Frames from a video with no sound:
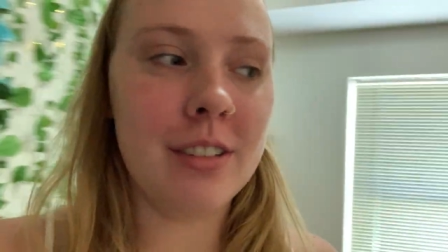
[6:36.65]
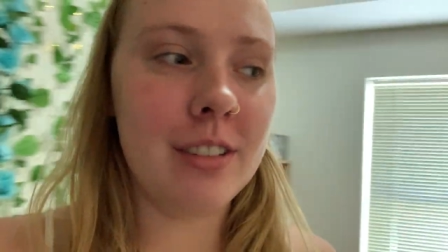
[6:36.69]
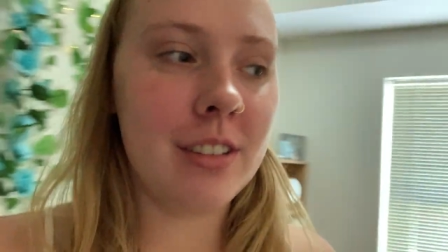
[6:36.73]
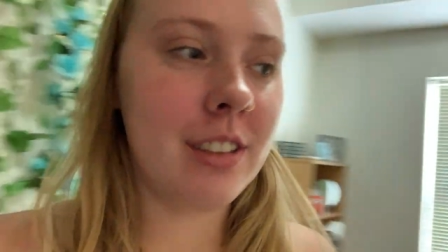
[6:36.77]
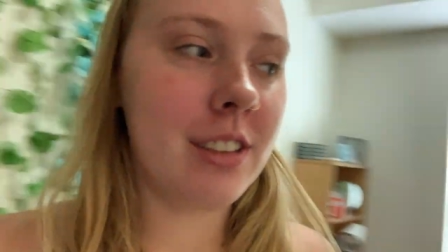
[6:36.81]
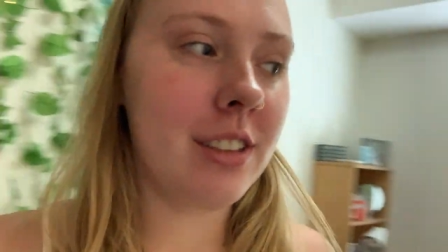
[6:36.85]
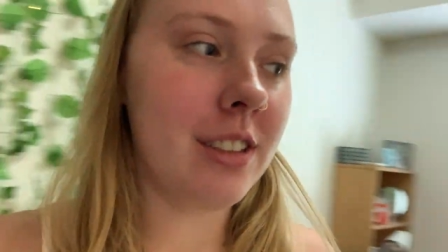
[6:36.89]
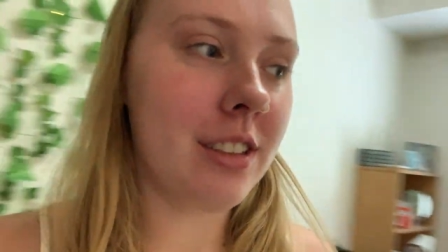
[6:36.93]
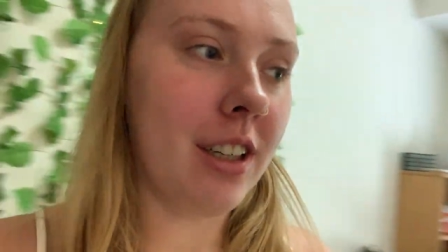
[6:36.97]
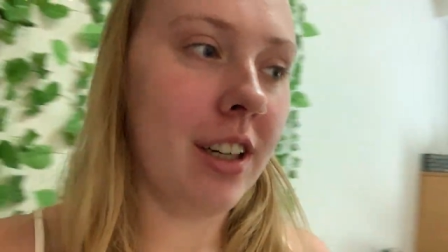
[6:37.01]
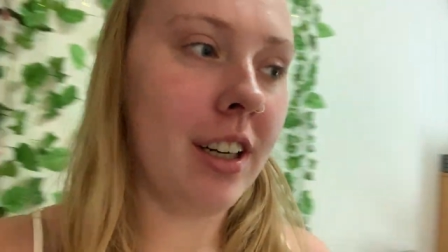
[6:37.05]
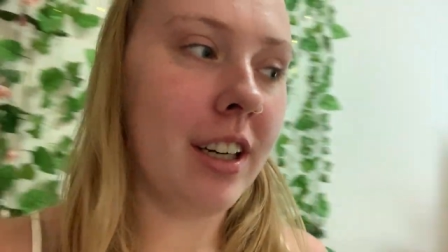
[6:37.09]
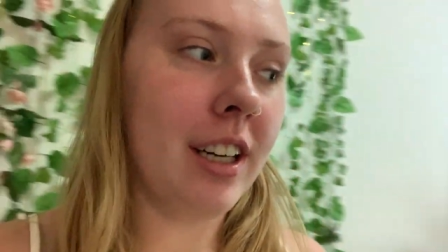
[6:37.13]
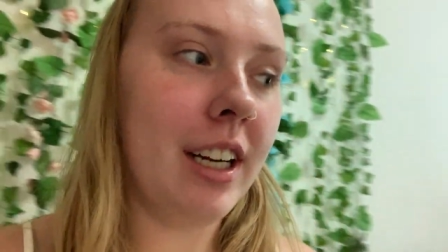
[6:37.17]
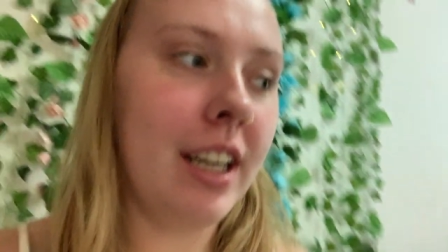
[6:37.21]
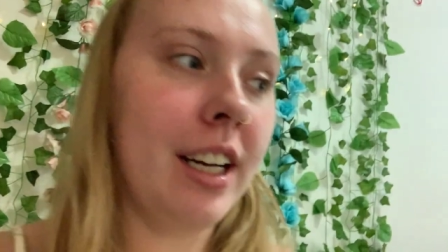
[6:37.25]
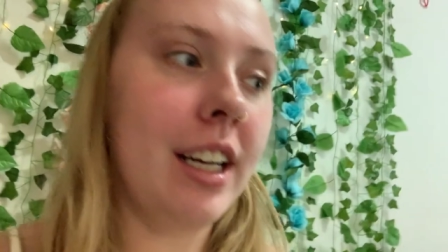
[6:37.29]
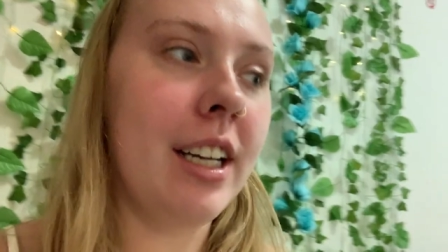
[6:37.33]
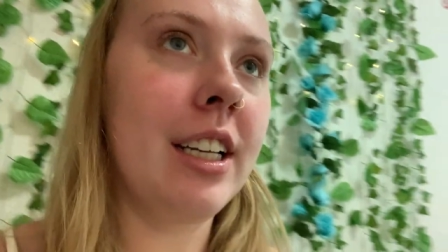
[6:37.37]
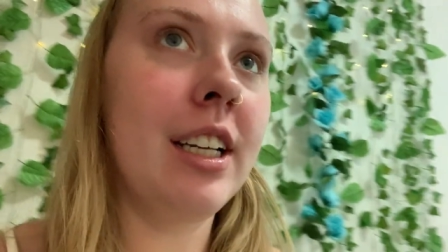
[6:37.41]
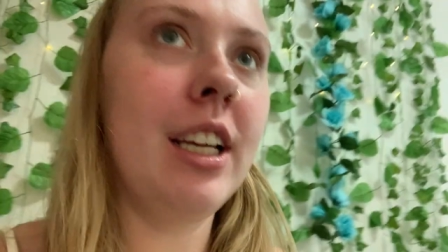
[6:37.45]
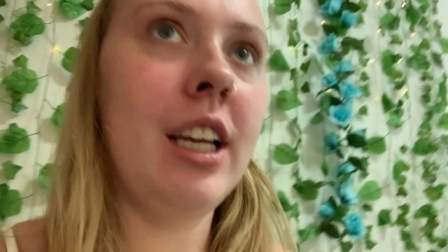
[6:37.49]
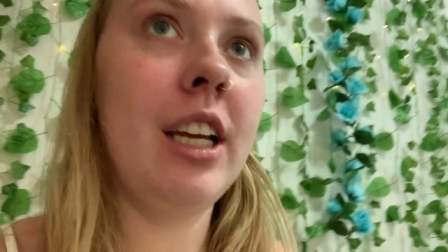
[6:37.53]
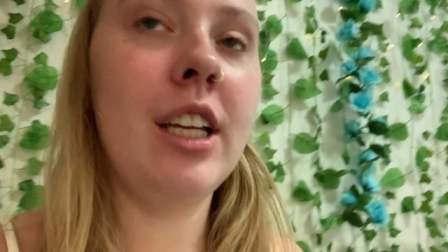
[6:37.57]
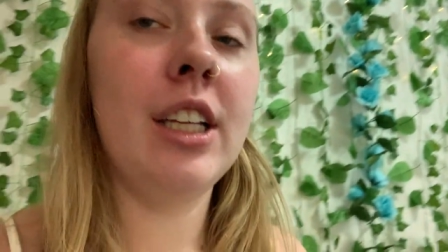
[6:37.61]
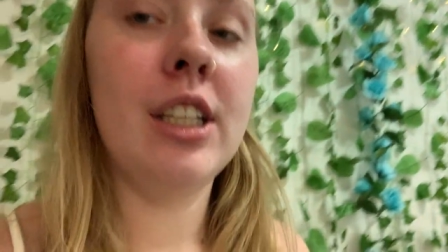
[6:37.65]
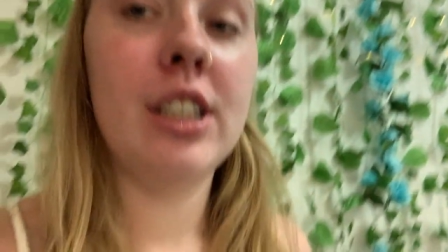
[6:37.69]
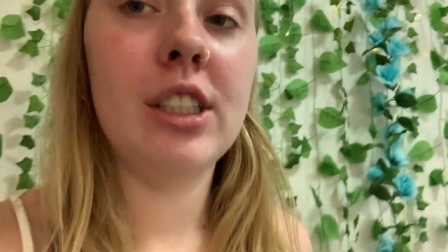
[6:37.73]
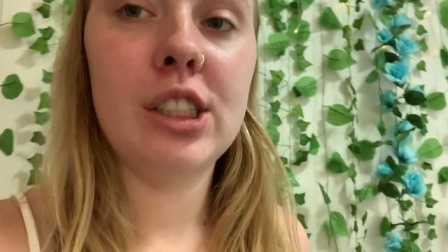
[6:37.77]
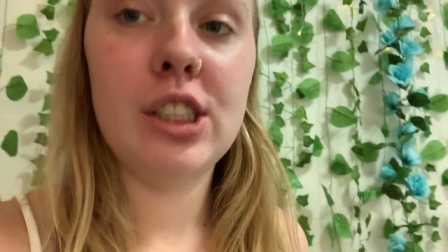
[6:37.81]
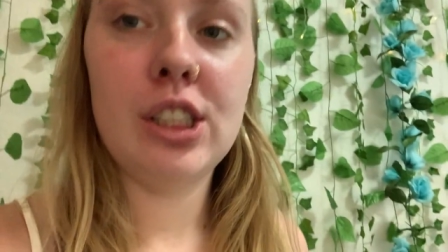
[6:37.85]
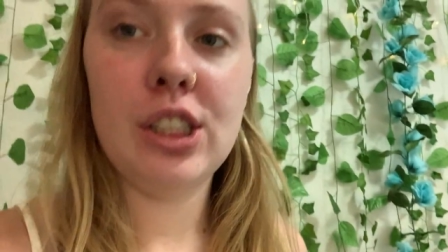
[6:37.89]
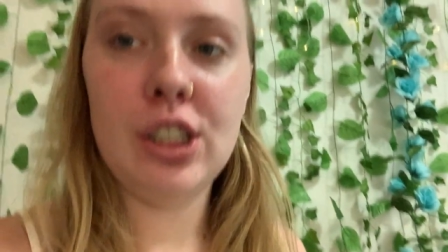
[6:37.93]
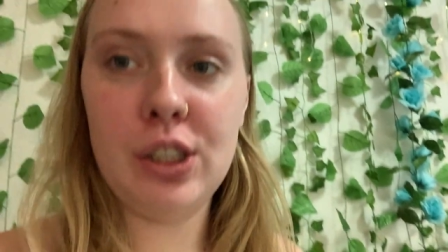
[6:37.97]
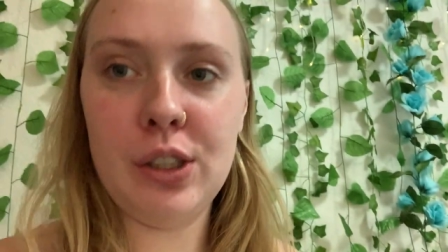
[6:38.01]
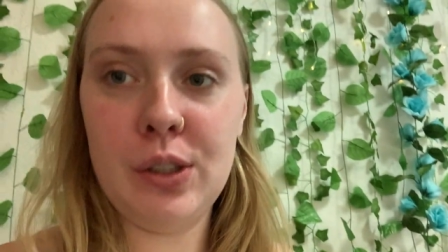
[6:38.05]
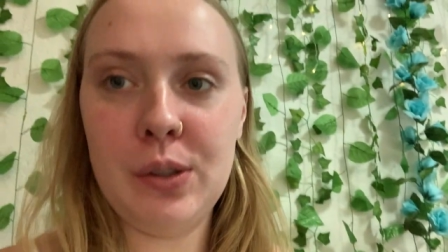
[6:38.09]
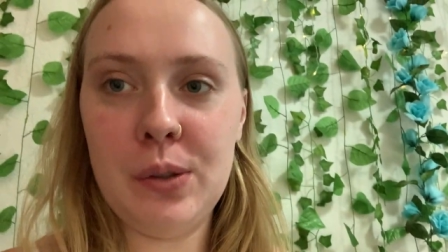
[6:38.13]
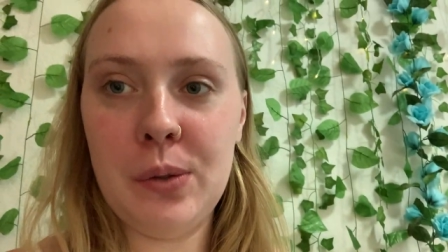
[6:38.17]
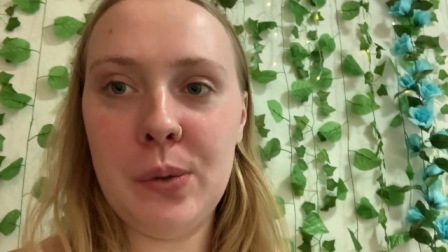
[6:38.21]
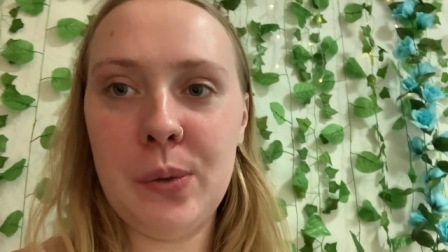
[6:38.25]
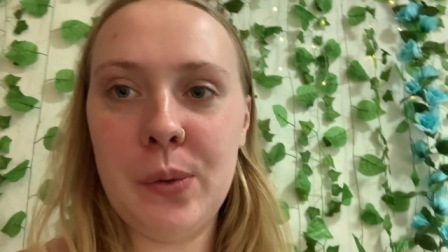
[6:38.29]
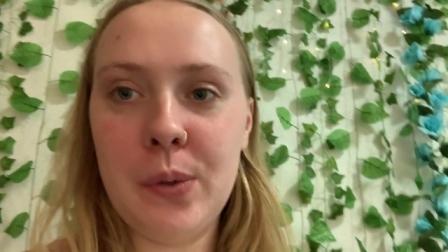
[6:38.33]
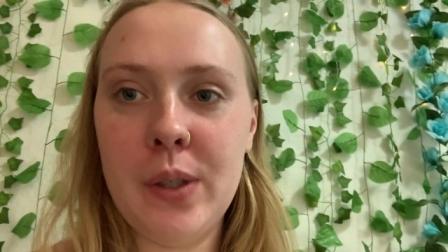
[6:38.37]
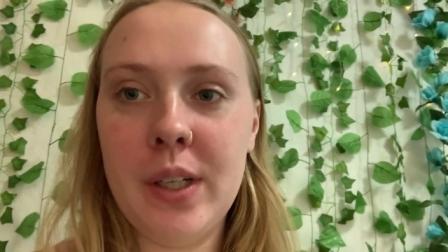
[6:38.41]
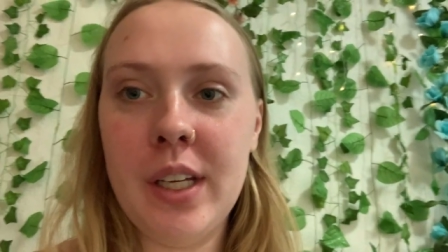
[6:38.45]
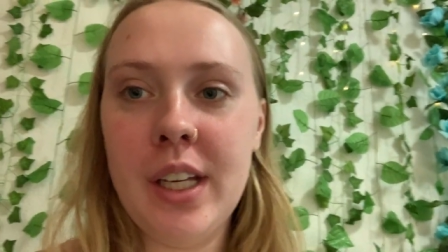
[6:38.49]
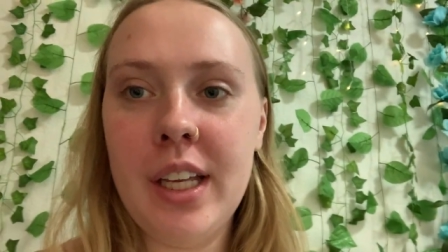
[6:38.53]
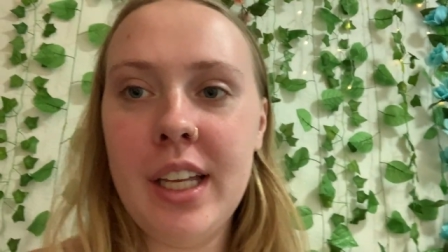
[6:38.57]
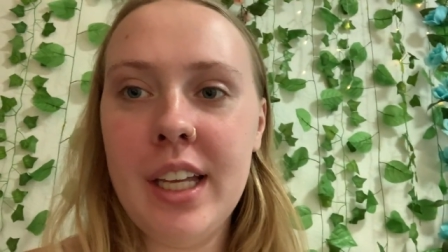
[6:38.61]
starting
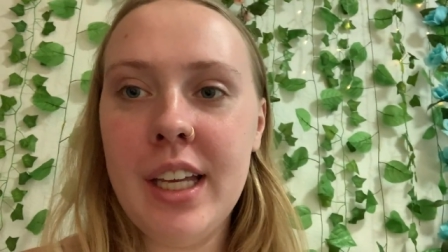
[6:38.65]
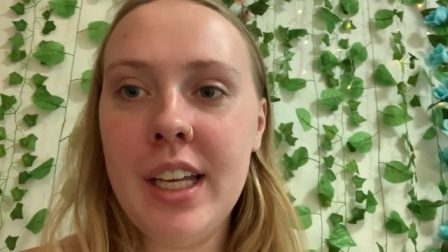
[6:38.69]
to